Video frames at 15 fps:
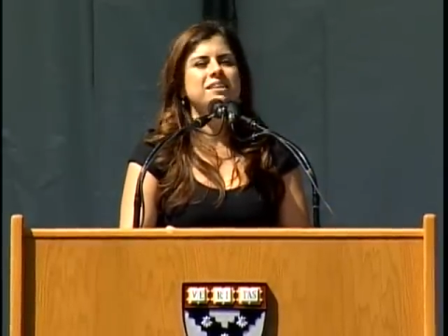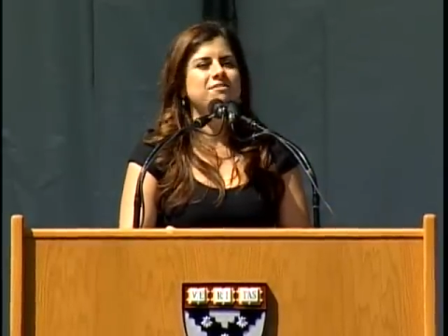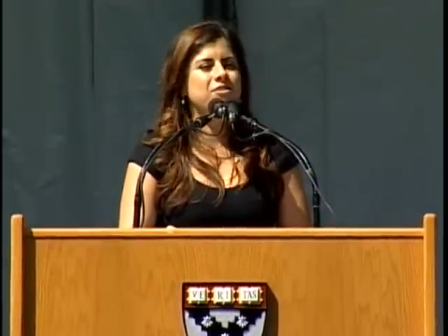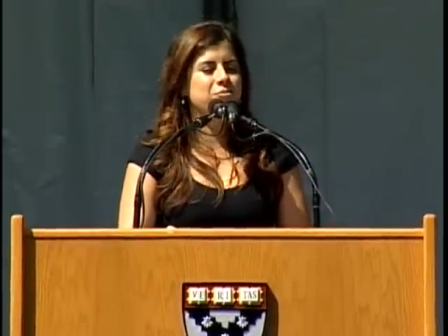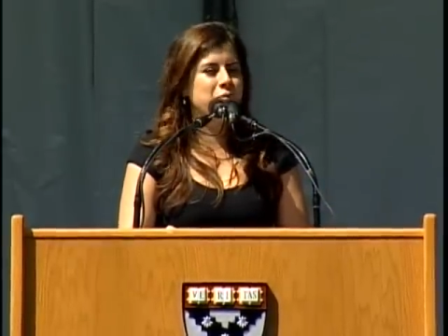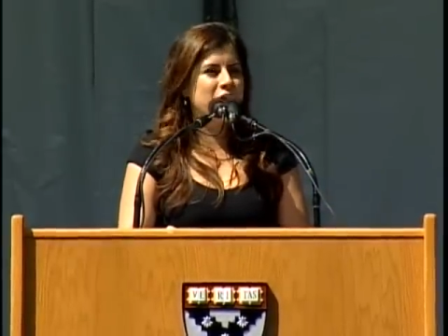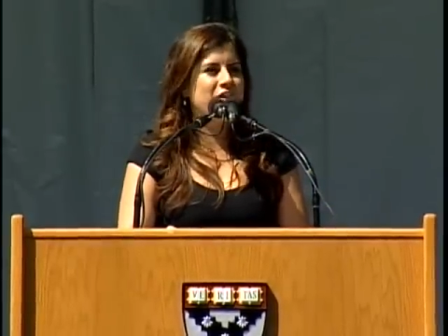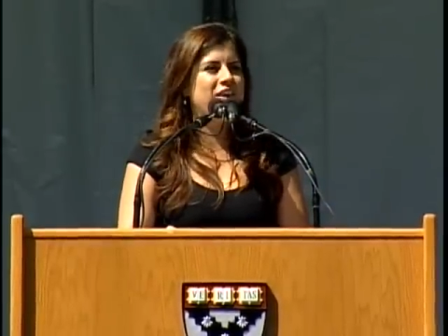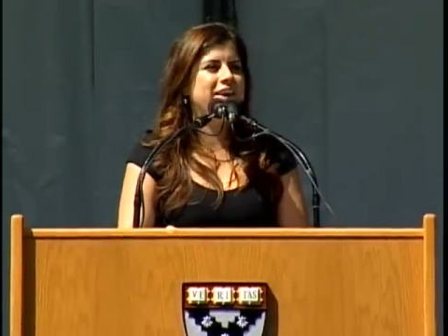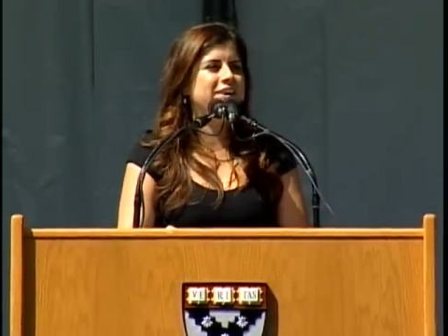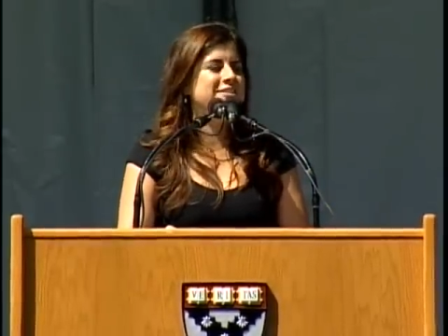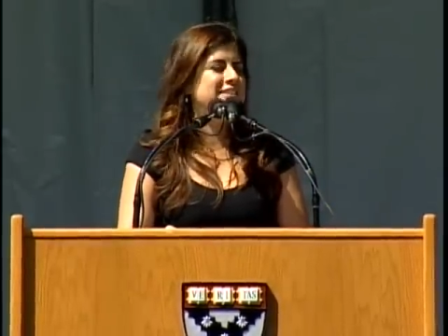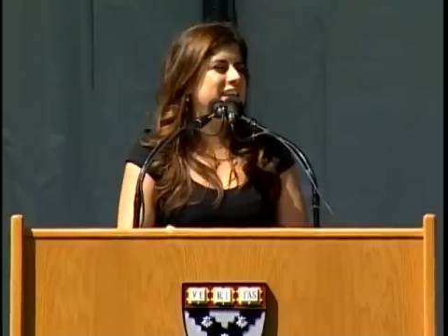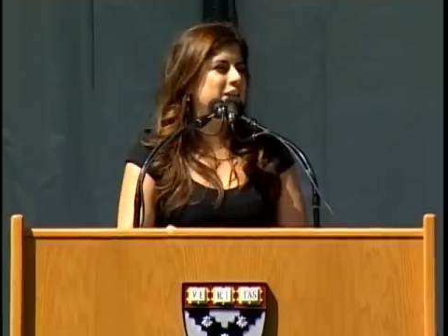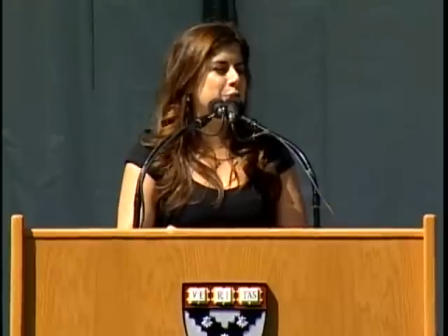from where I
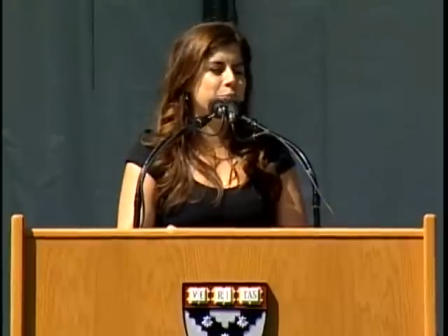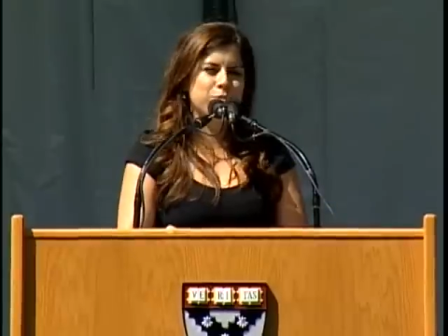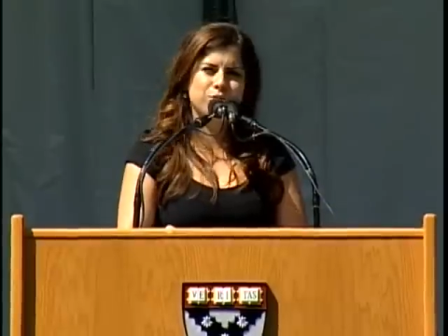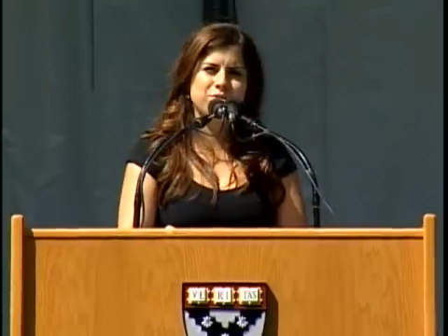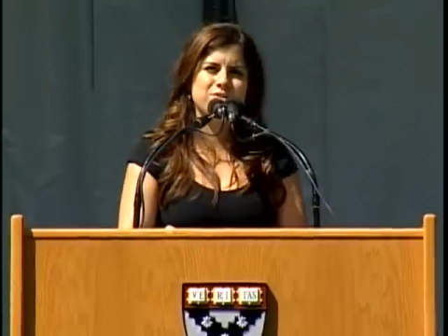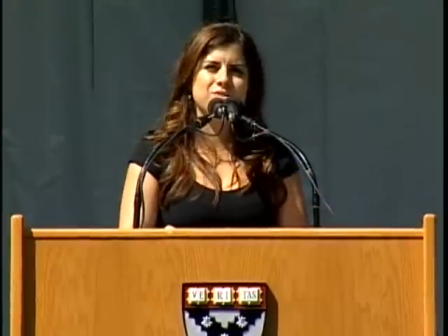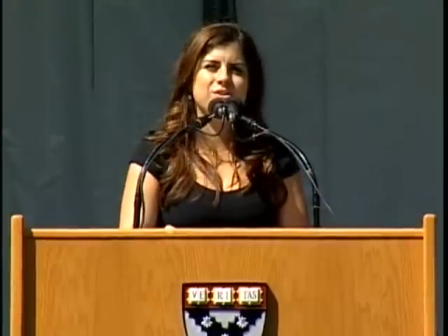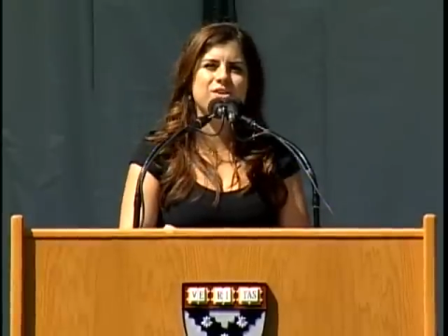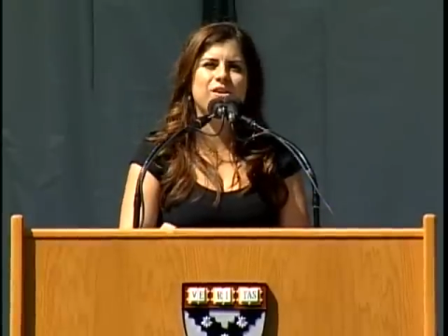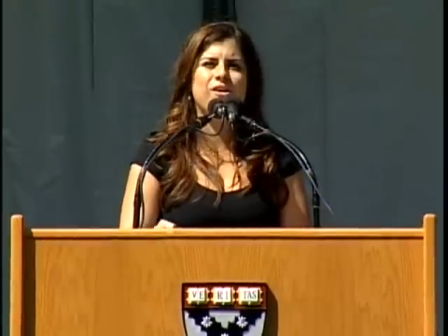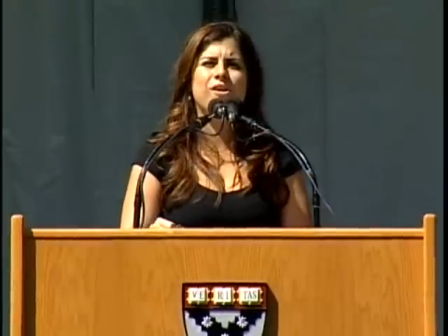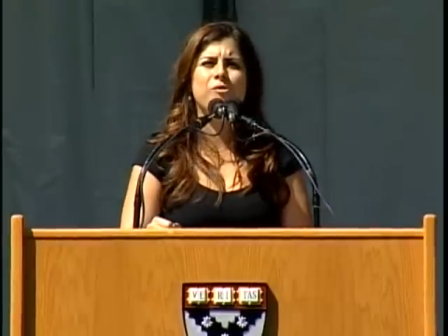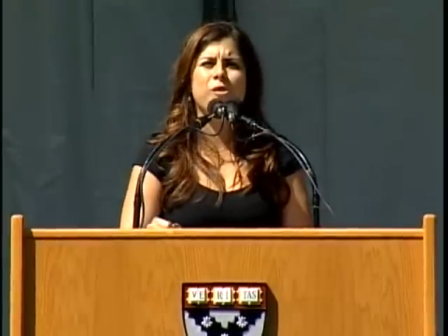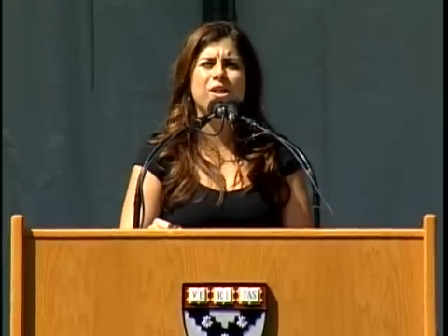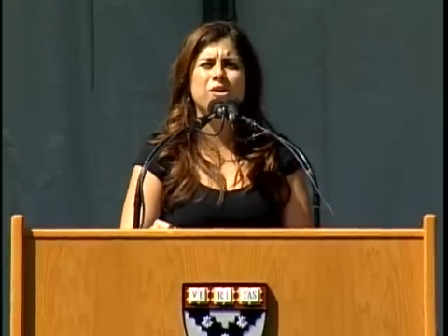could take a personal
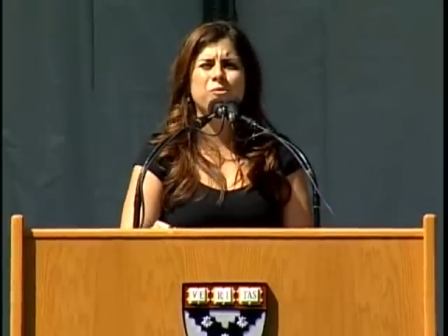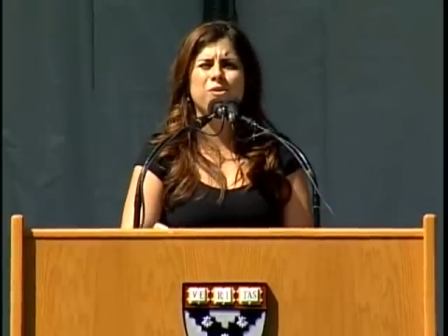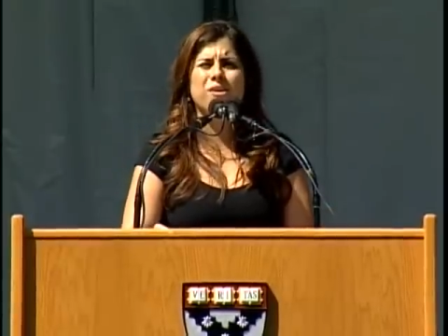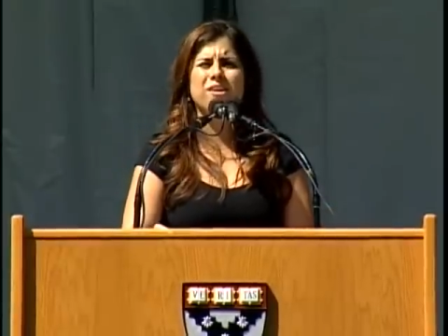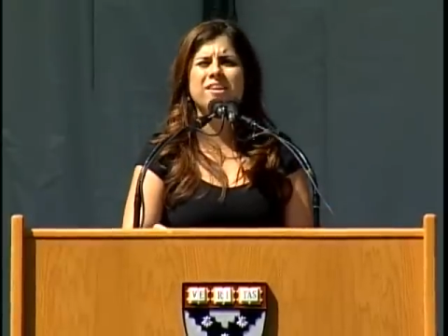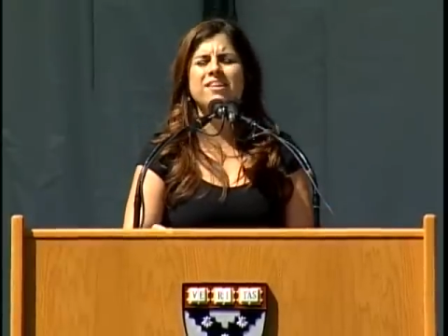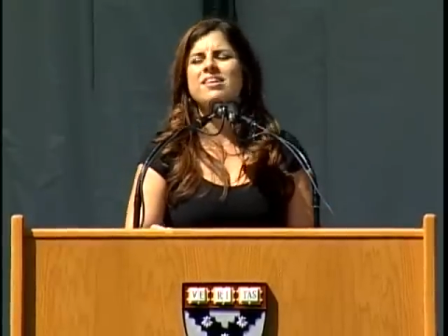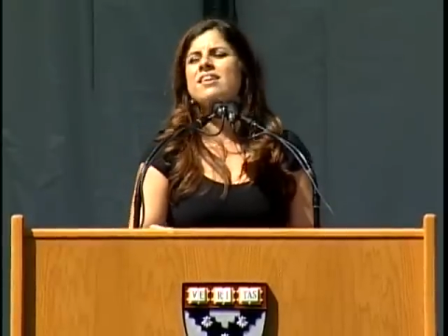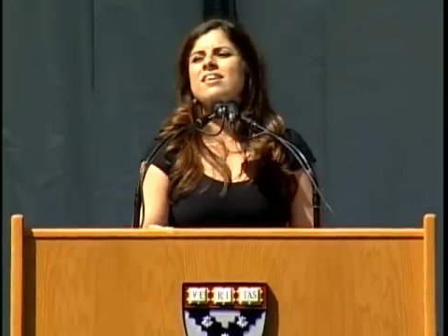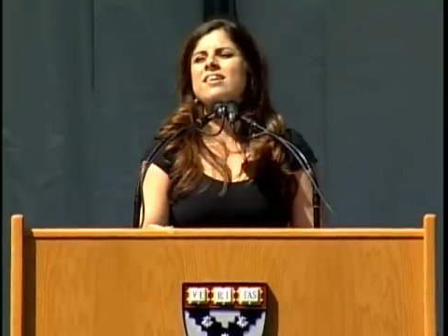call while at work,